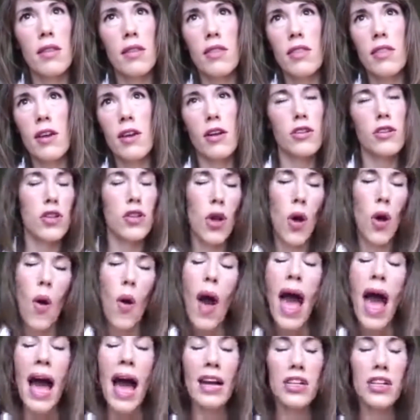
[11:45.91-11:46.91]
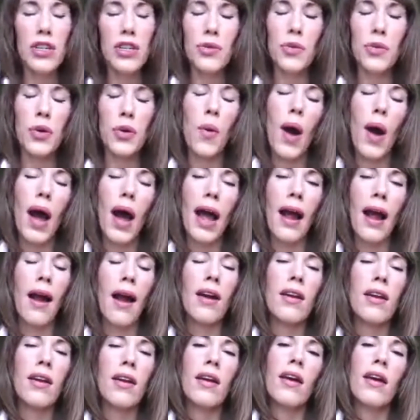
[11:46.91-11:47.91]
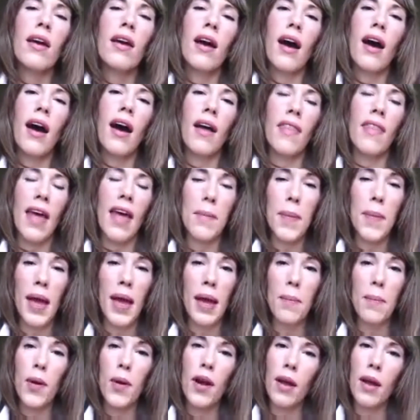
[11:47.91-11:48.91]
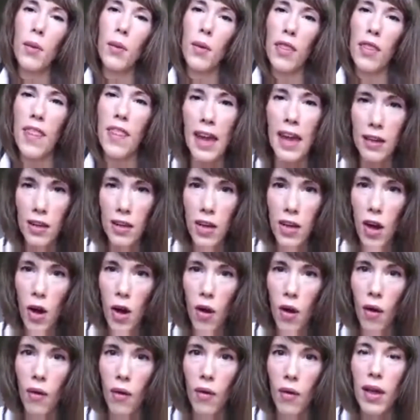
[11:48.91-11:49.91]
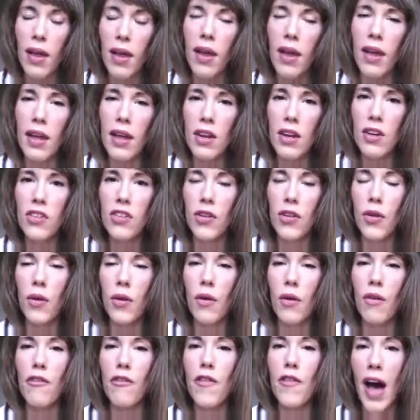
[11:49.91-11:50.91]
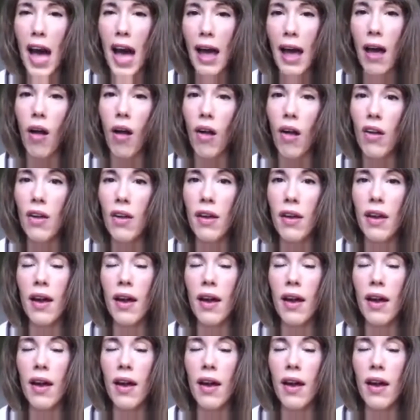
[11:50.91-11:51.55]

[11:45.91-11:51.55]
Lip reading: there's no action required on that paper, it would then go into a file